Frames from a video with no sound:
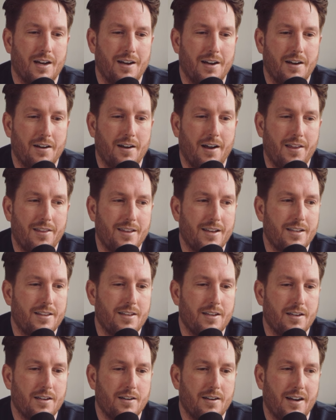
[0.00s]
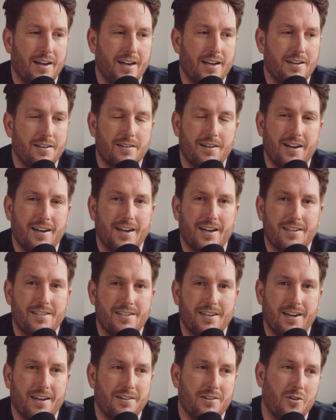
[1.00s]
I think that, again,
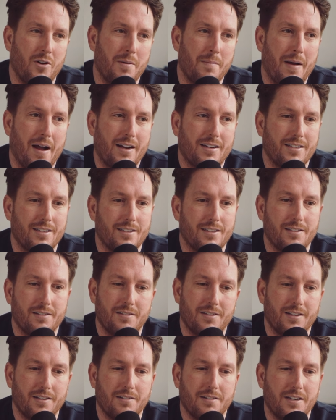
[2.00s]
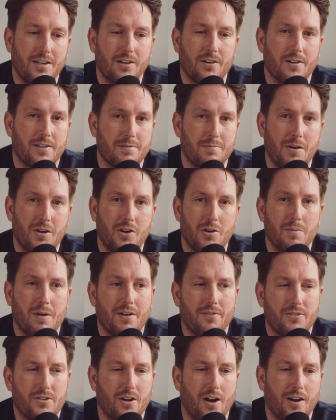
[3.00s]
going back to the gear doesn't make you a
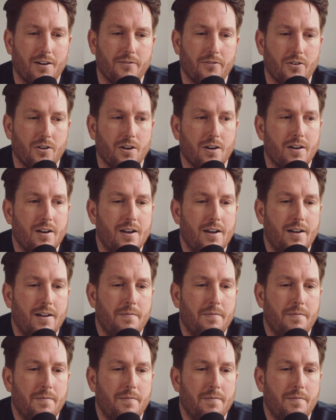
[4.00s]
better photographer.